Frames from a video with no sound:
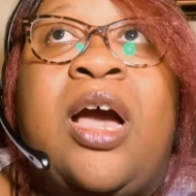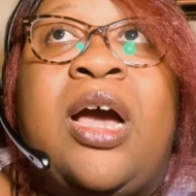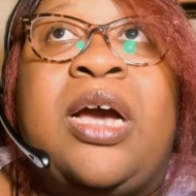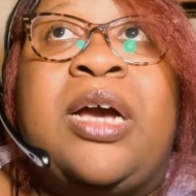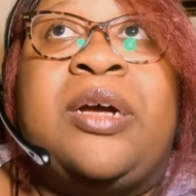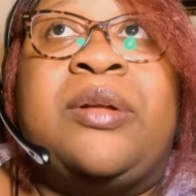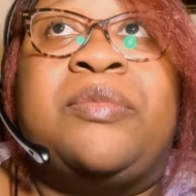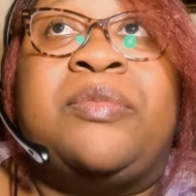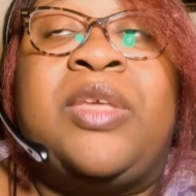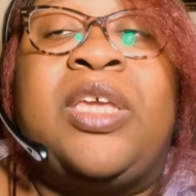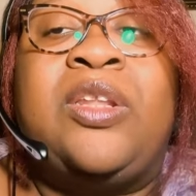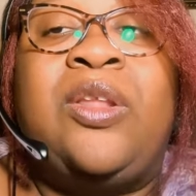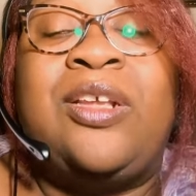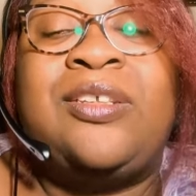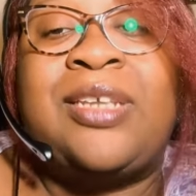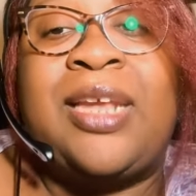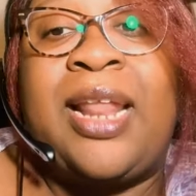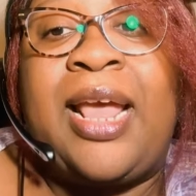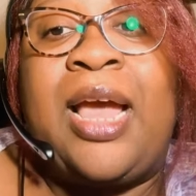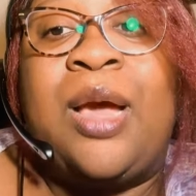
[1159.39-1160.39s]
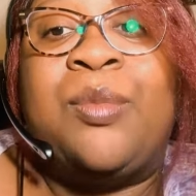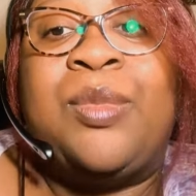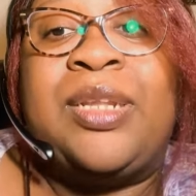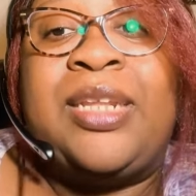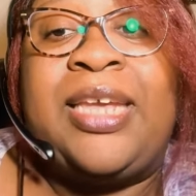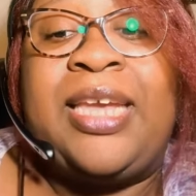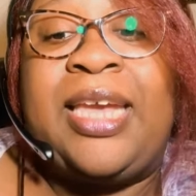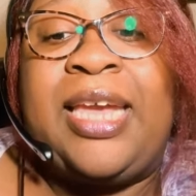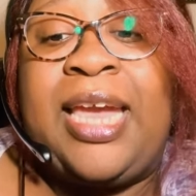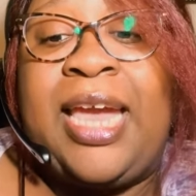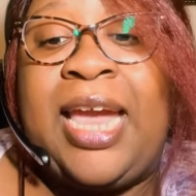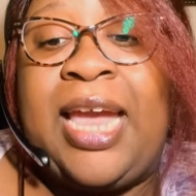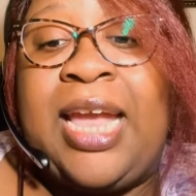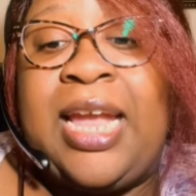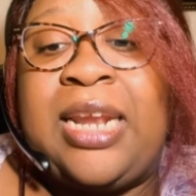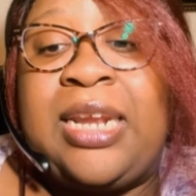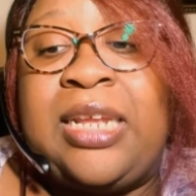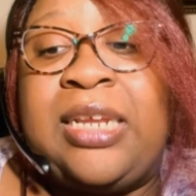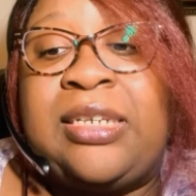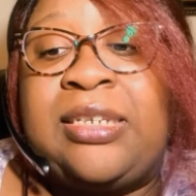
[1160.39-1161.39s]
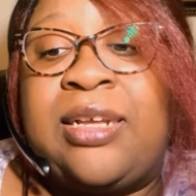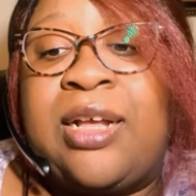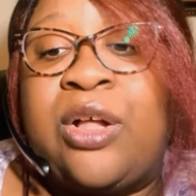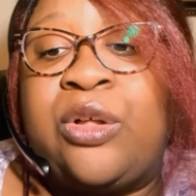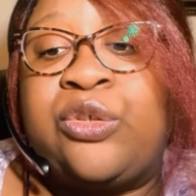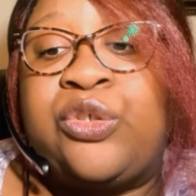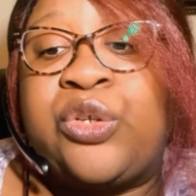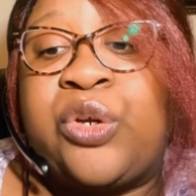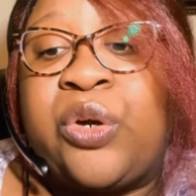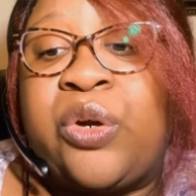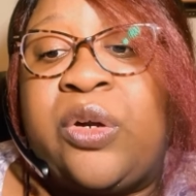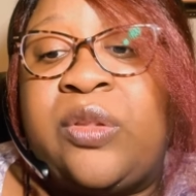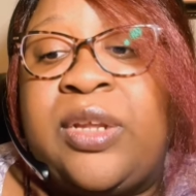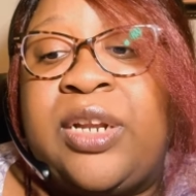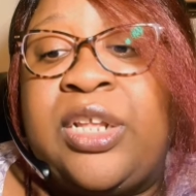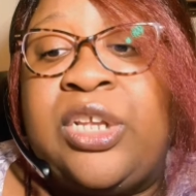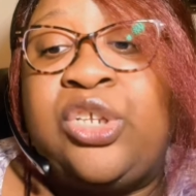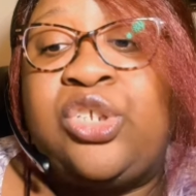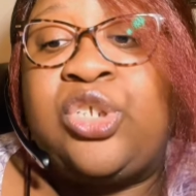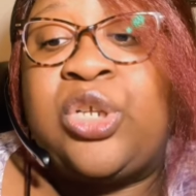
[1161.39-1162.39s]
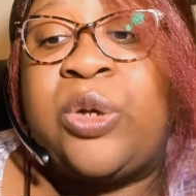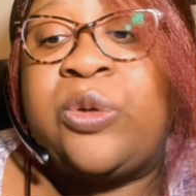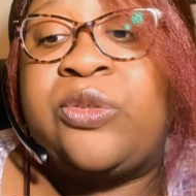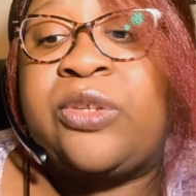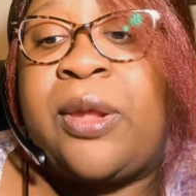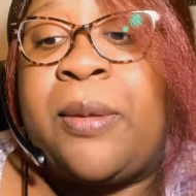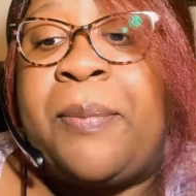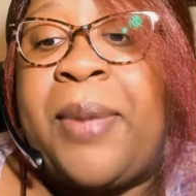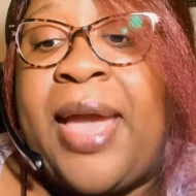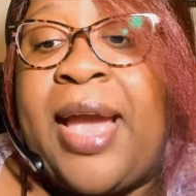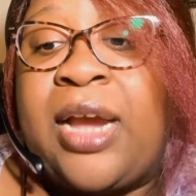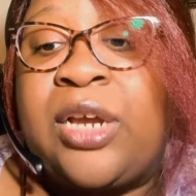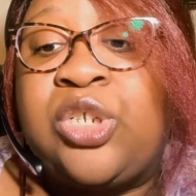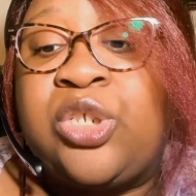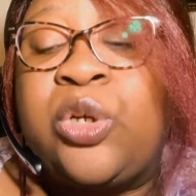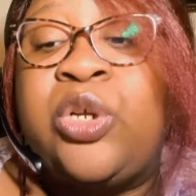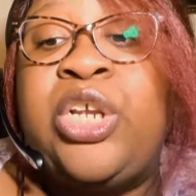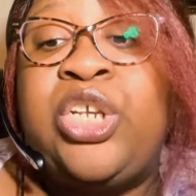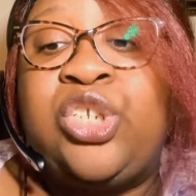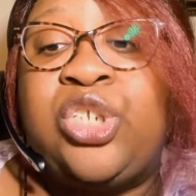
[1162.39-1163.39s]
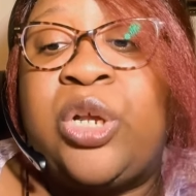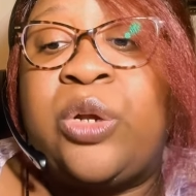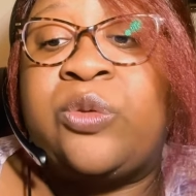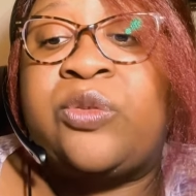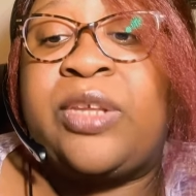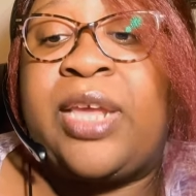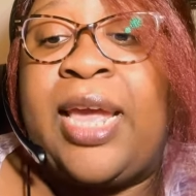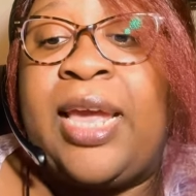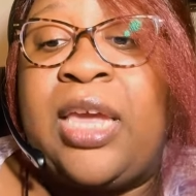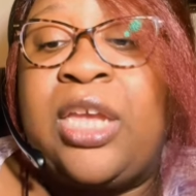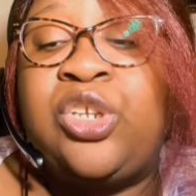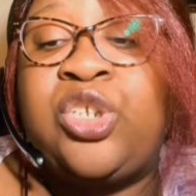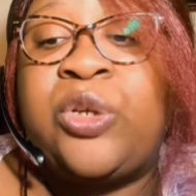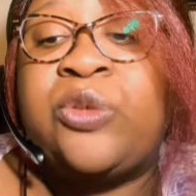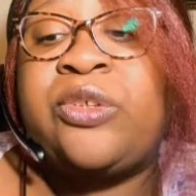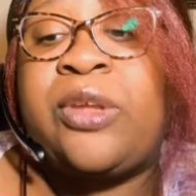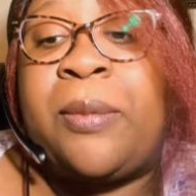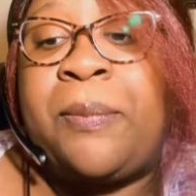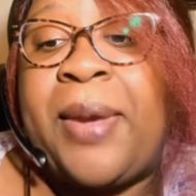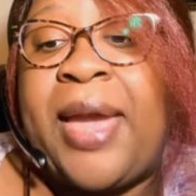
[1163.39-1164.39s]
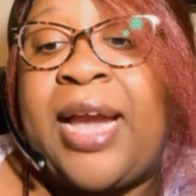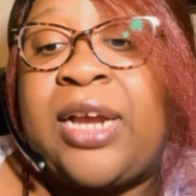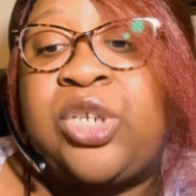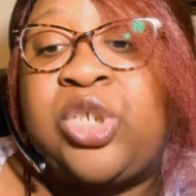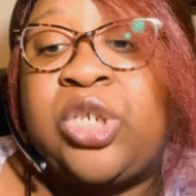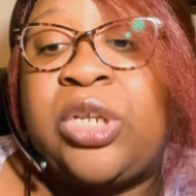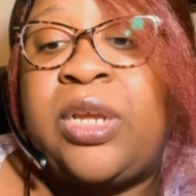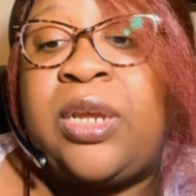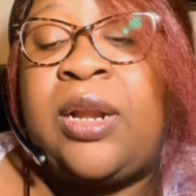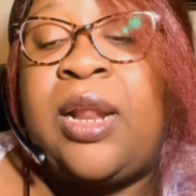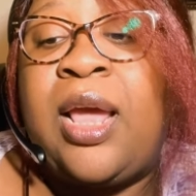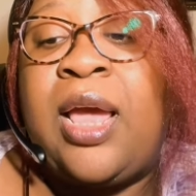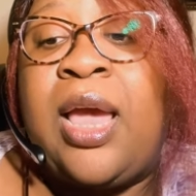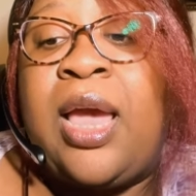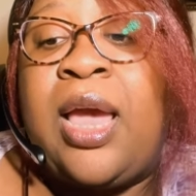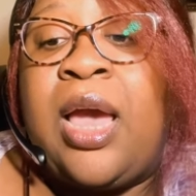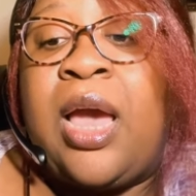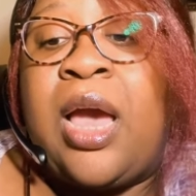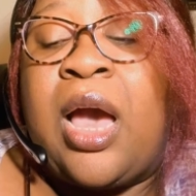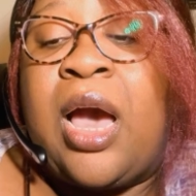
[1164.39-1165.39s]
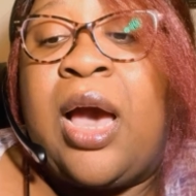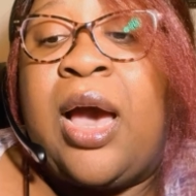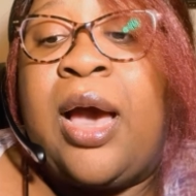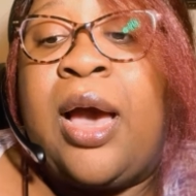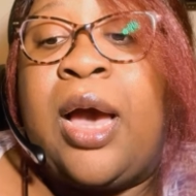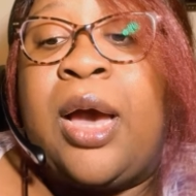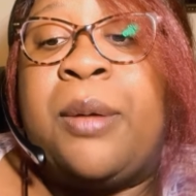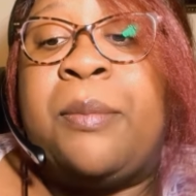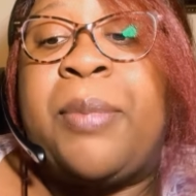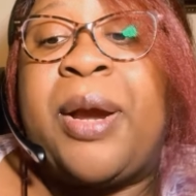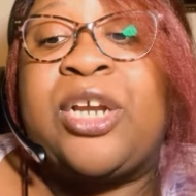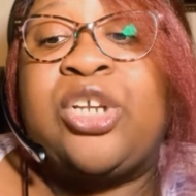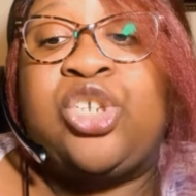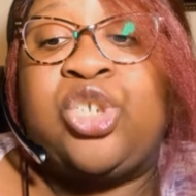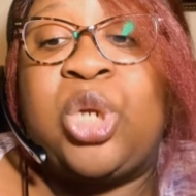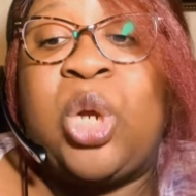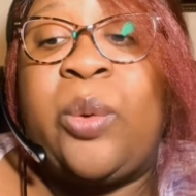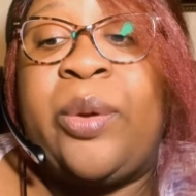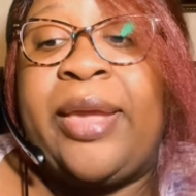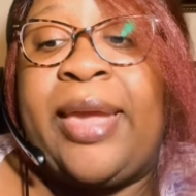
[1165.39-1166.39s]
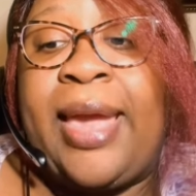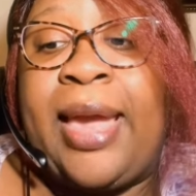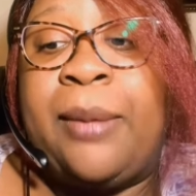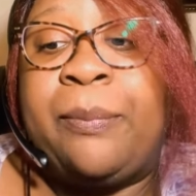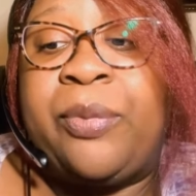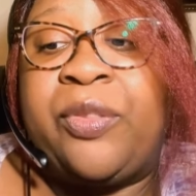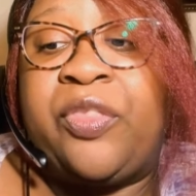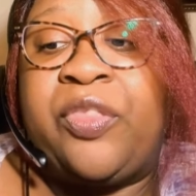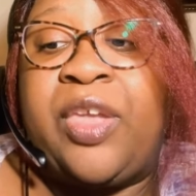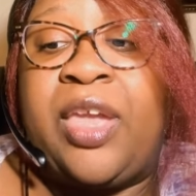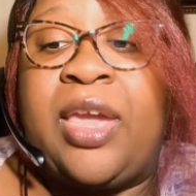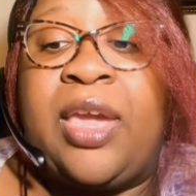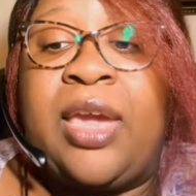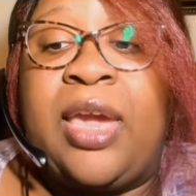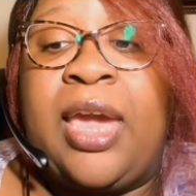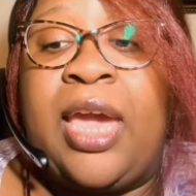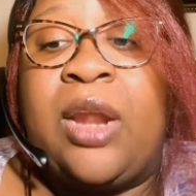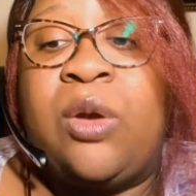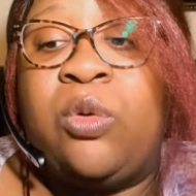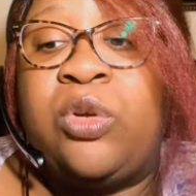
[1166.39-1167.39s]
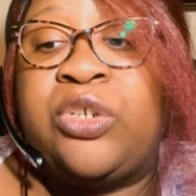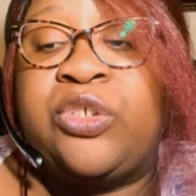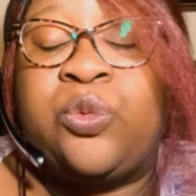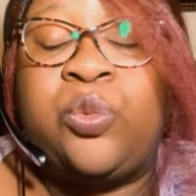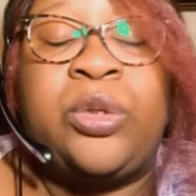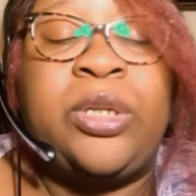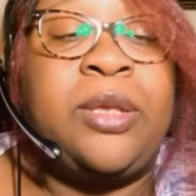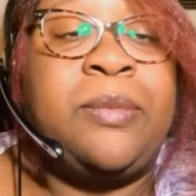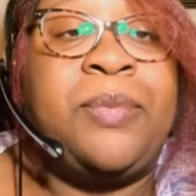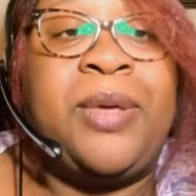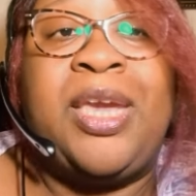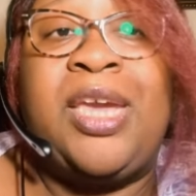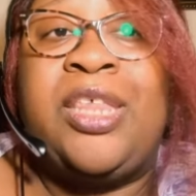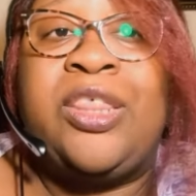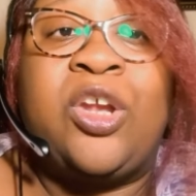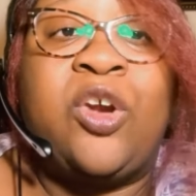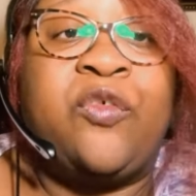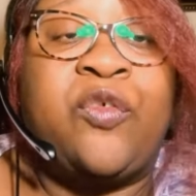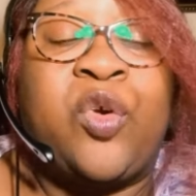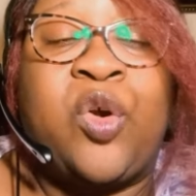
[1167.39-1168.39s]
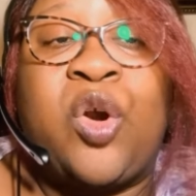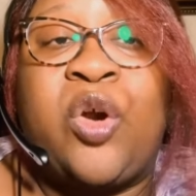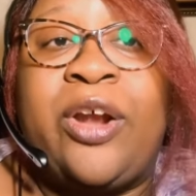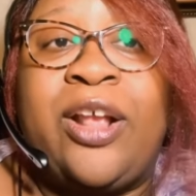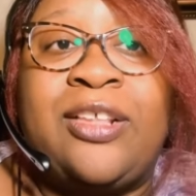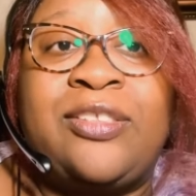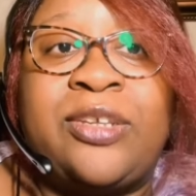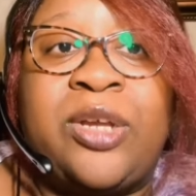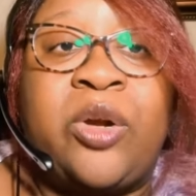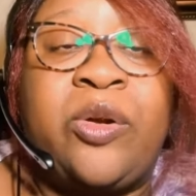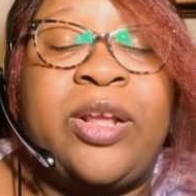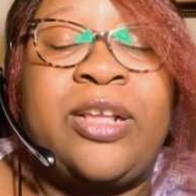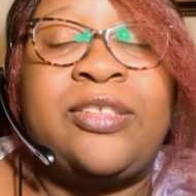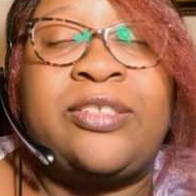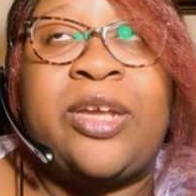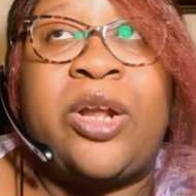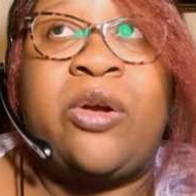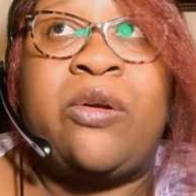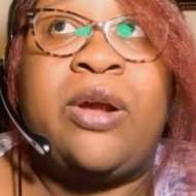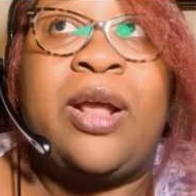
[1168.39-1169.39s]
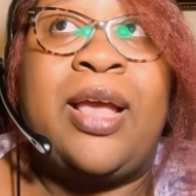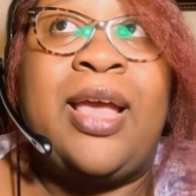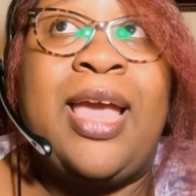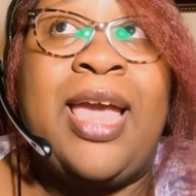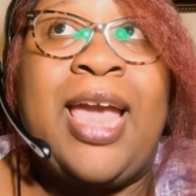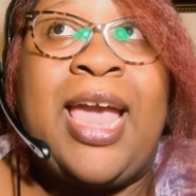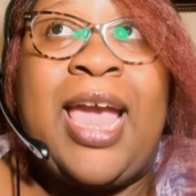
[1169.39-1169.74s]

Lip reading: He looks at Emily and he tells her that he shows compassion. He shows compassion by showing empathy and just really being there for her, et cetera, et cetera.